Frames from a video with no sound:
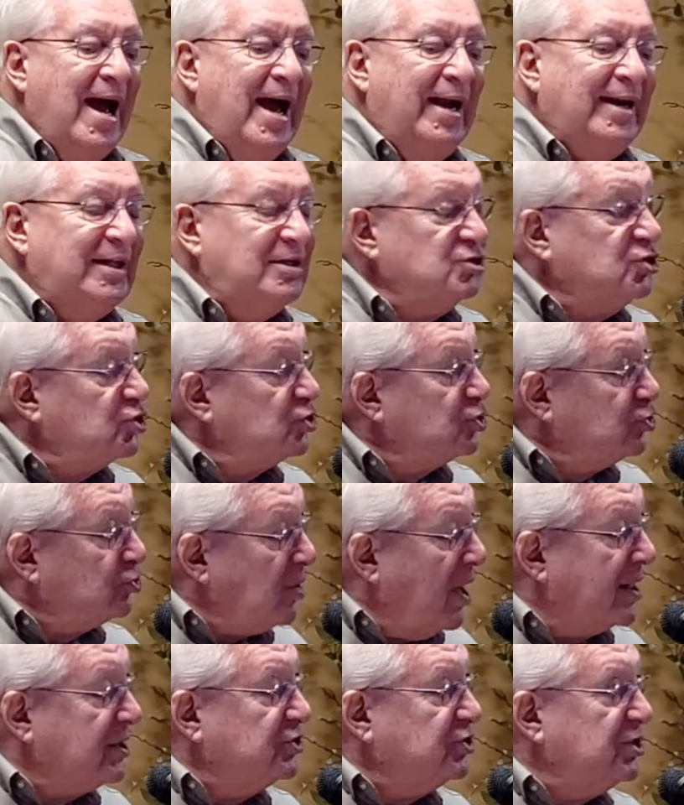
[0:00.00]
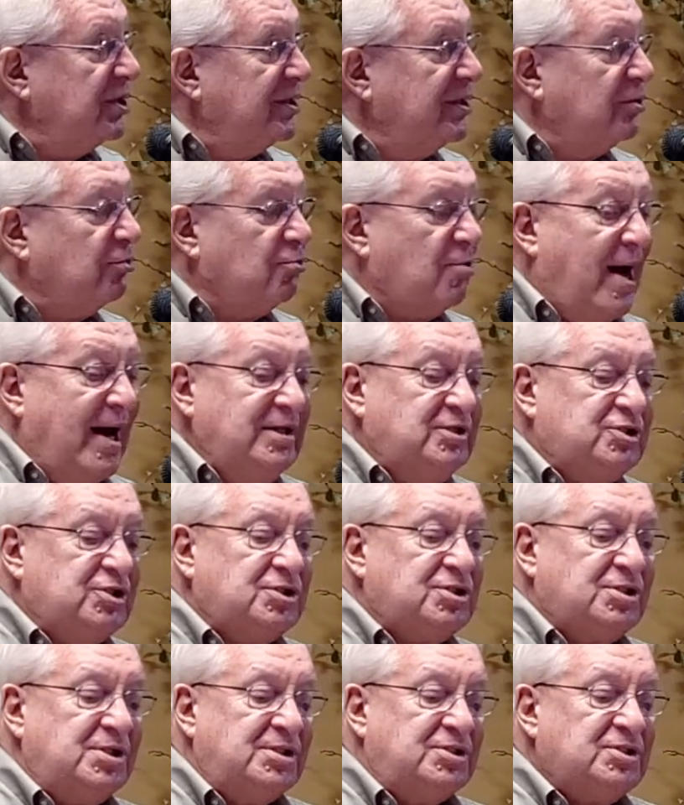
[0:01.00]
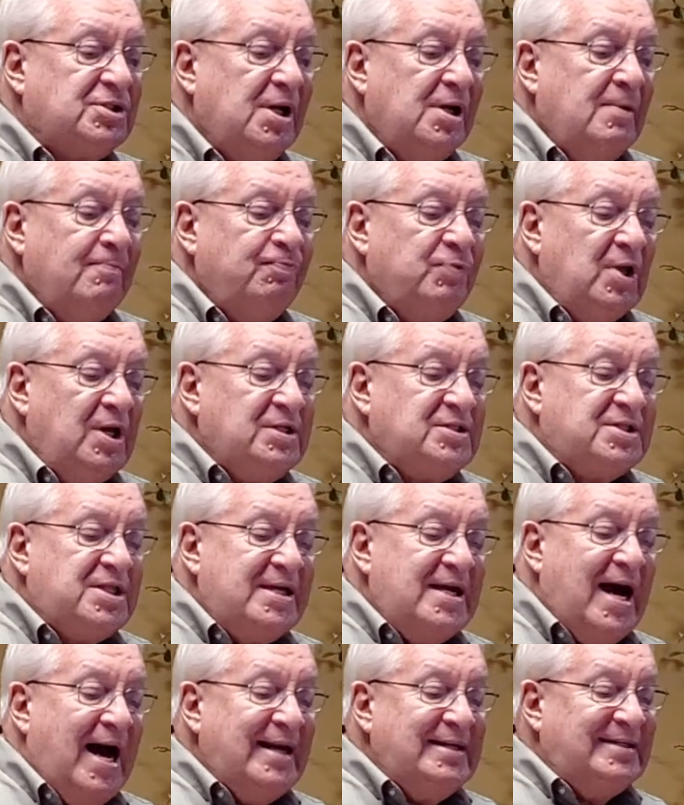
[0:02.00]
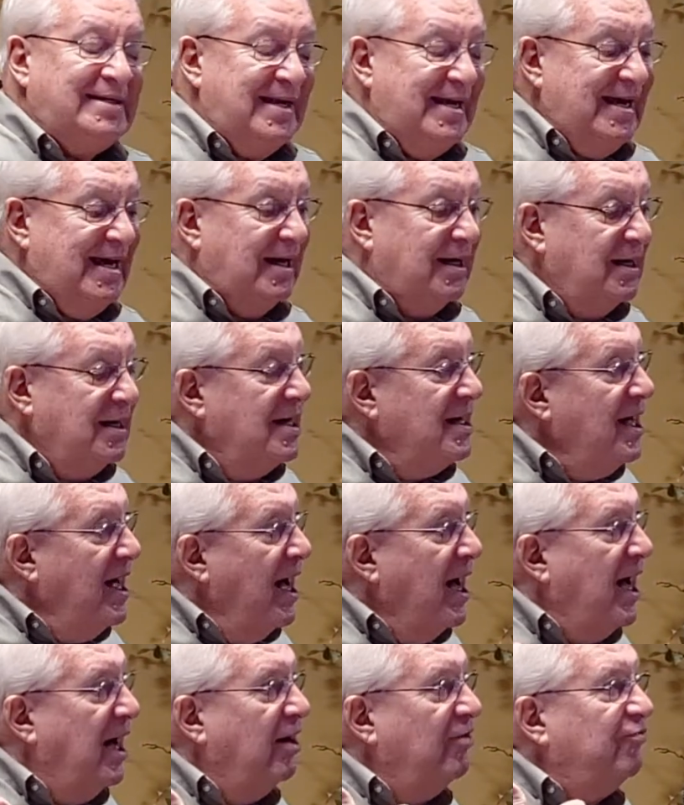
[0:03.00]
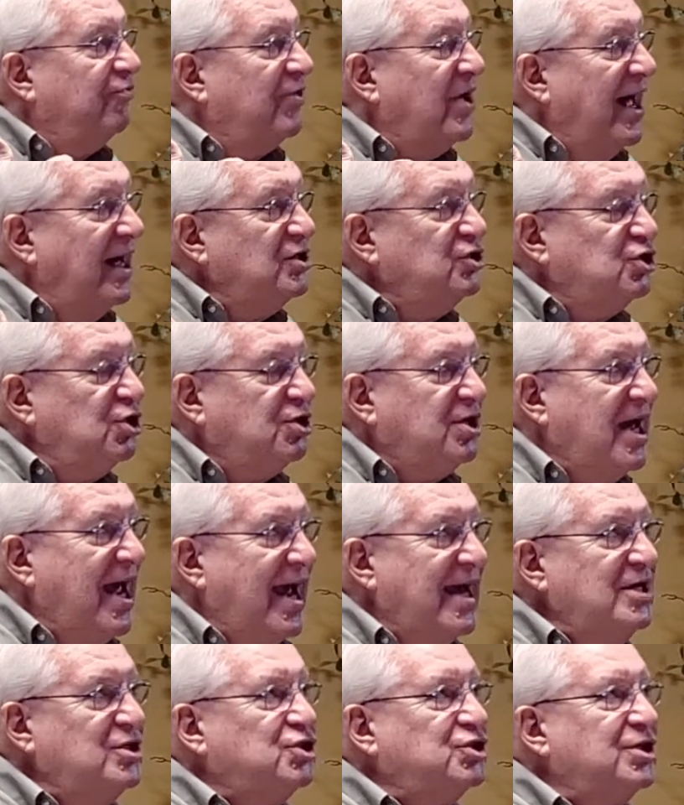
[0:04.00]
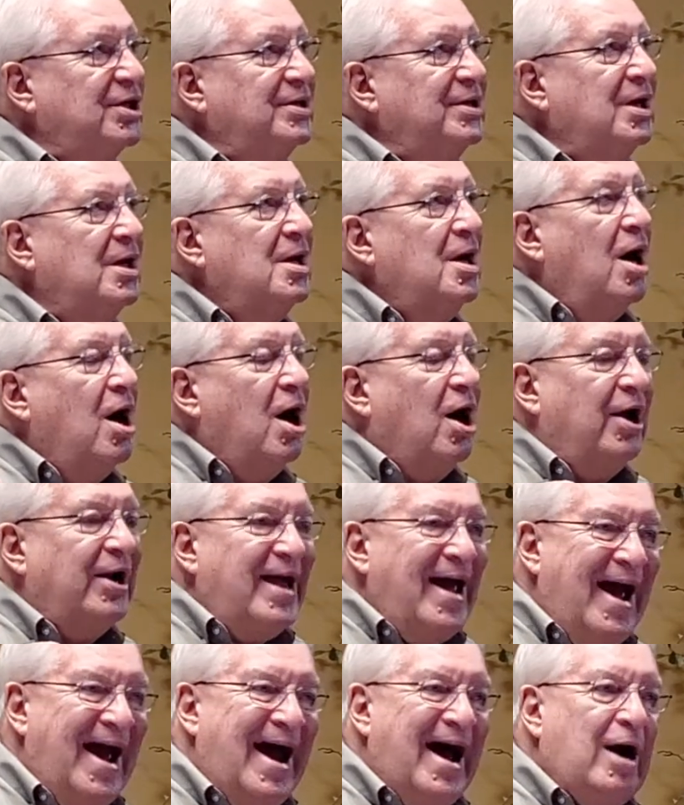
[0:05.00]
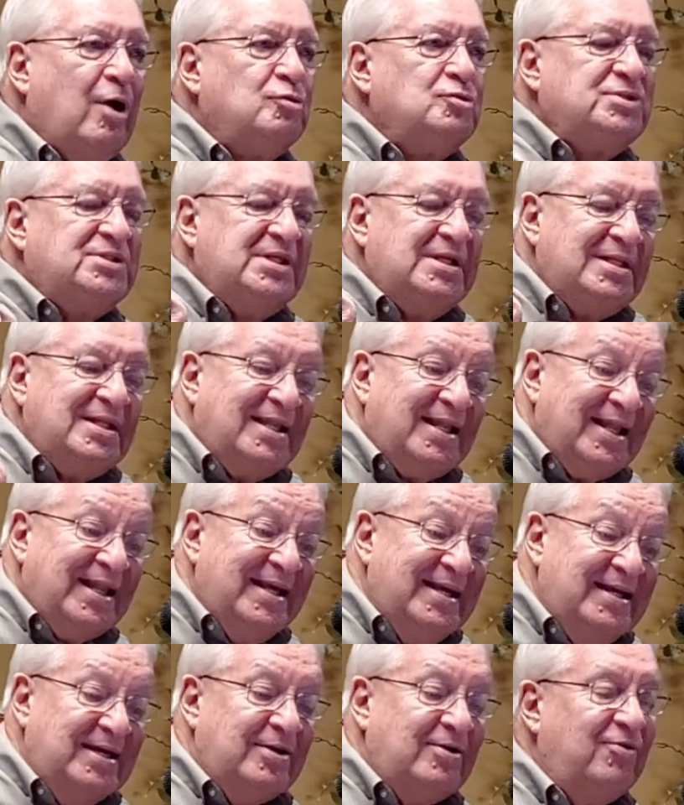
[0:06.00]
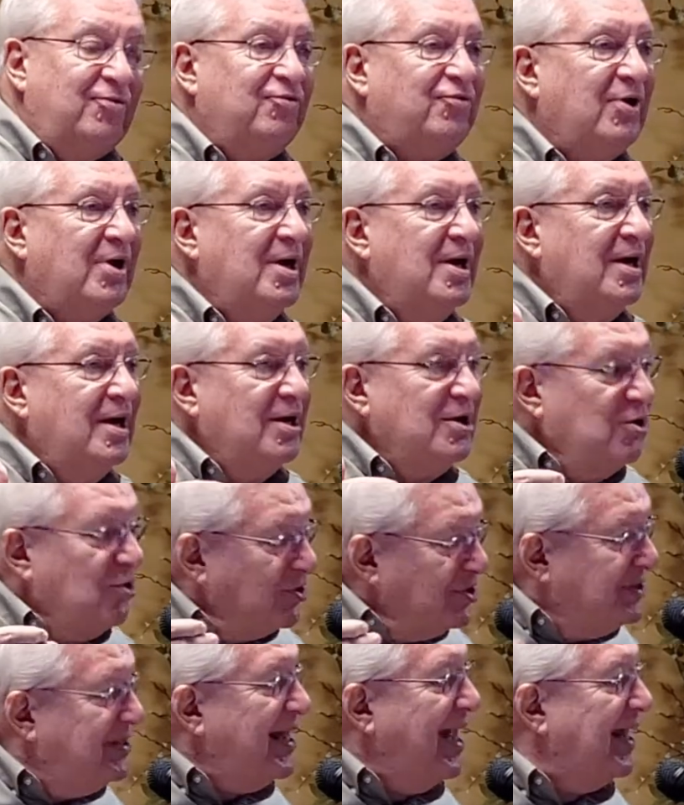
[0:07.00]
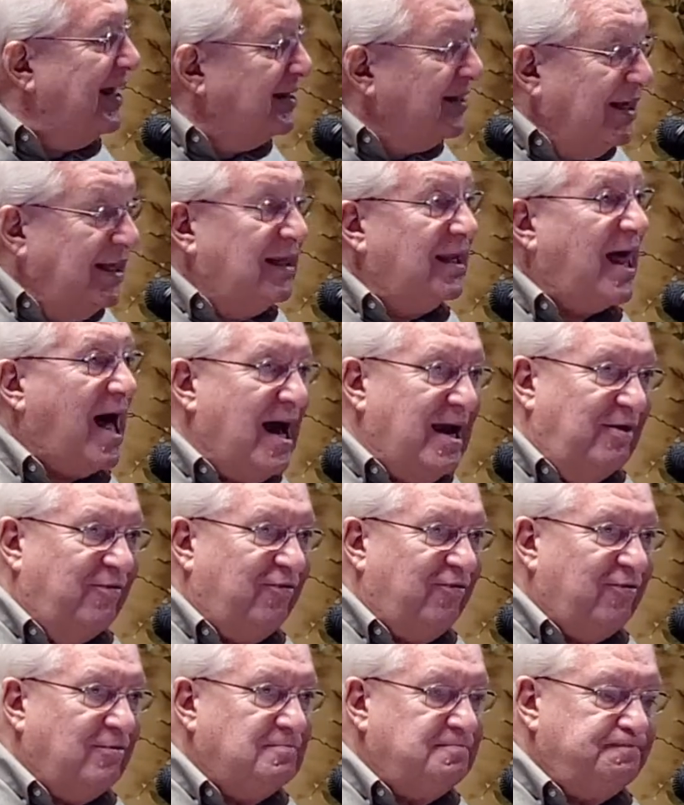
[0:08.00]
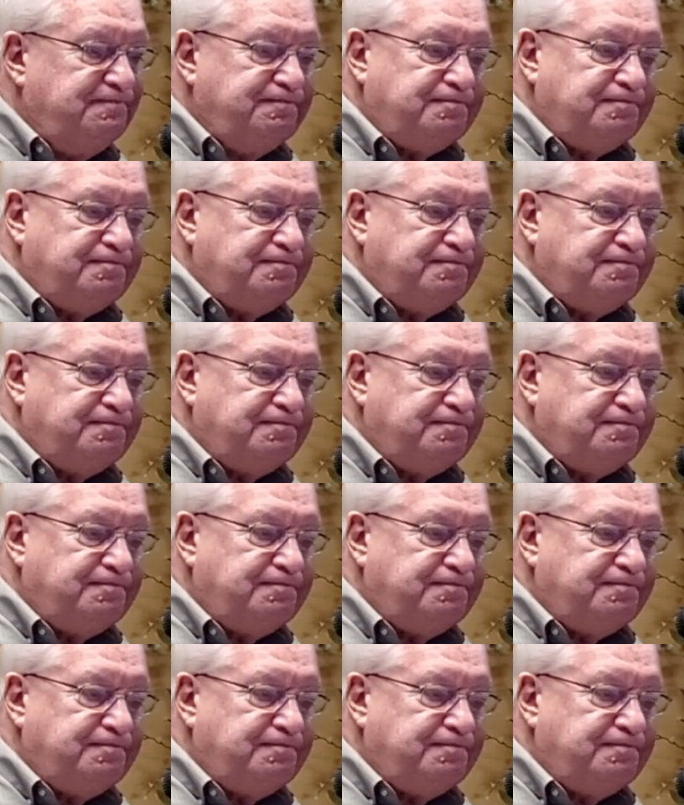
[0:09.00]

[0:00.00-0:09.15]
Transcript: And instruction in righteousness is the idea of education on how to live your daily life.